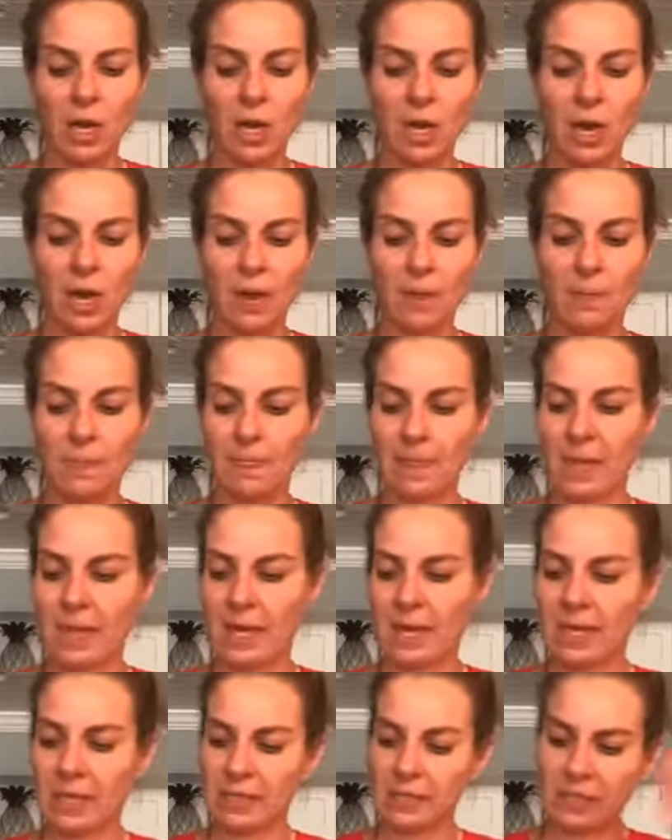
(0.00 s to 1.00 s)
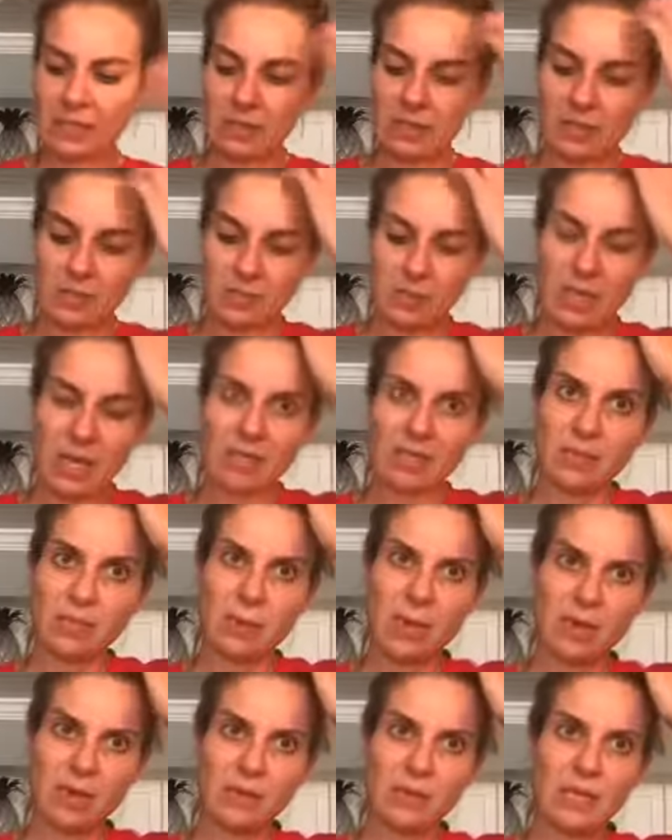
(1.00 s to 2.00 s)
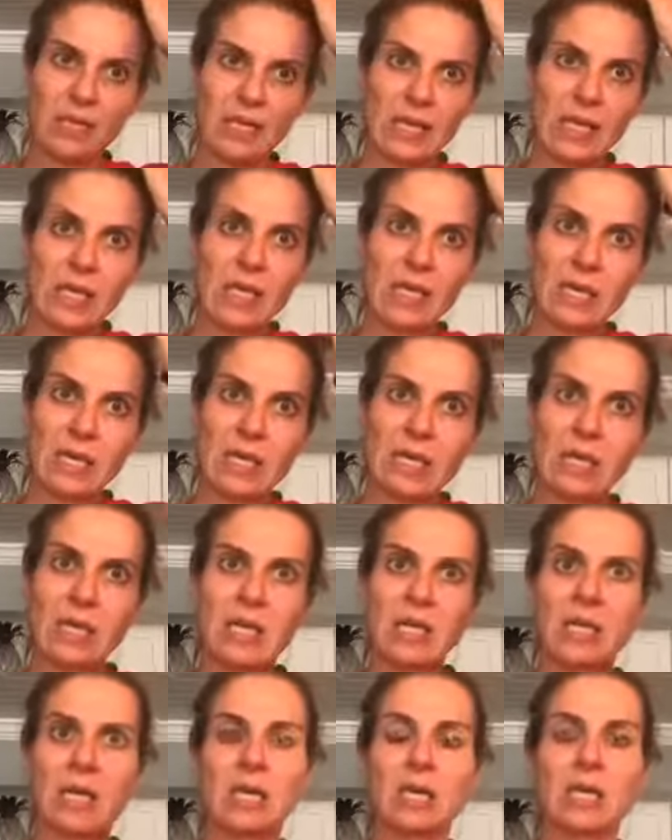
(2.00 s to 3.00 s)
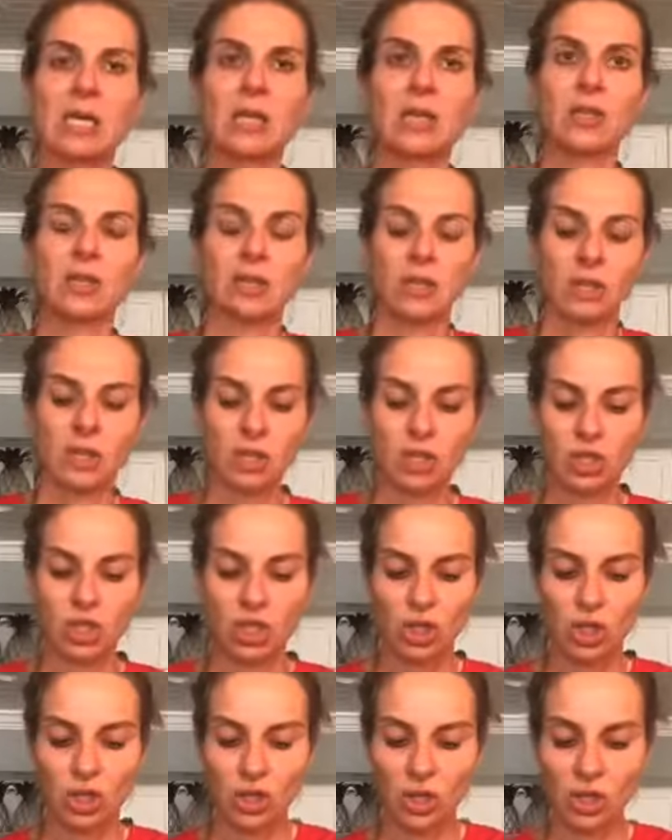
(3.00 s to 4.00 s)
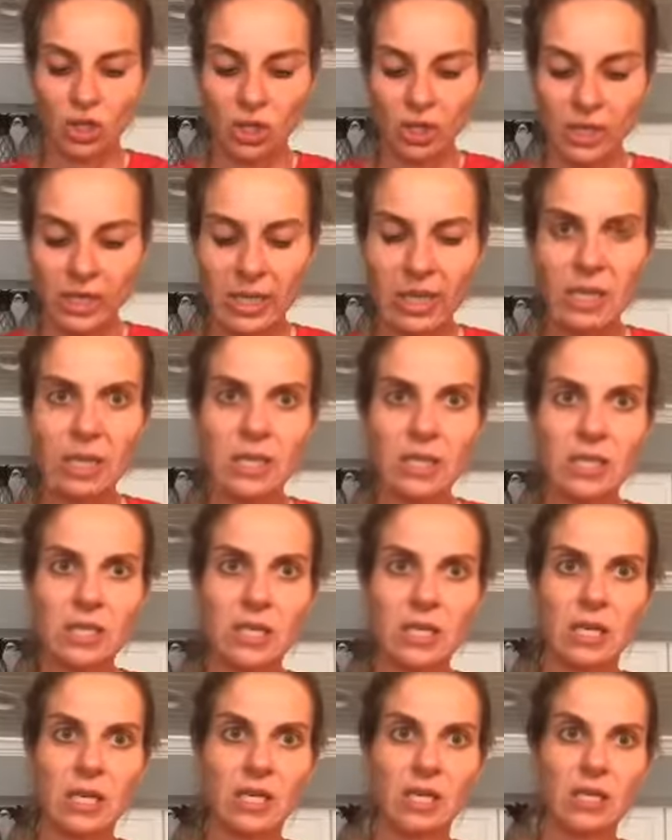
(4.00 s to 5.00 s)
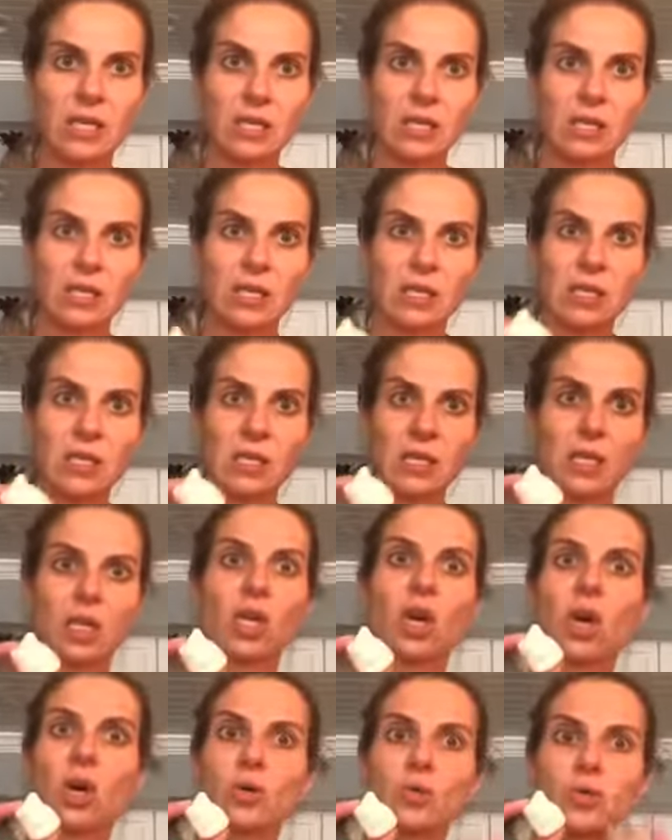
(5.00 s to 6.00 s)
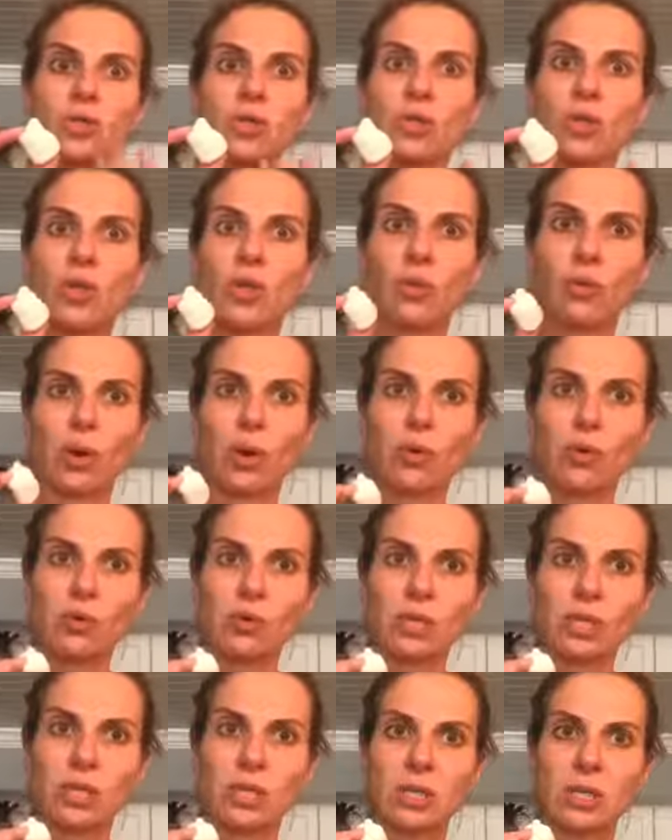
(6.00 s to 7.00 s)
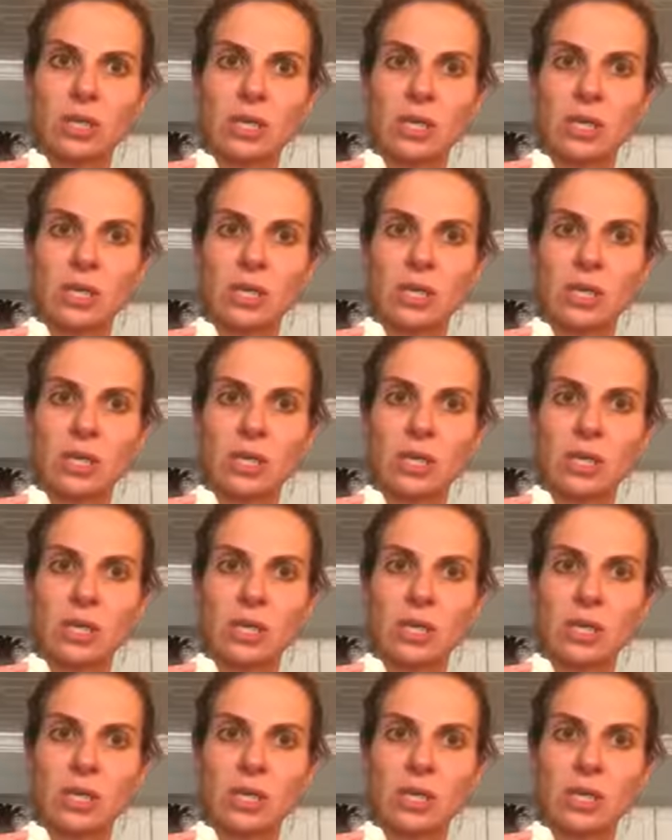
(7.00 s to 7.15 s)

Um, and because apparently the sugar in it coats the throat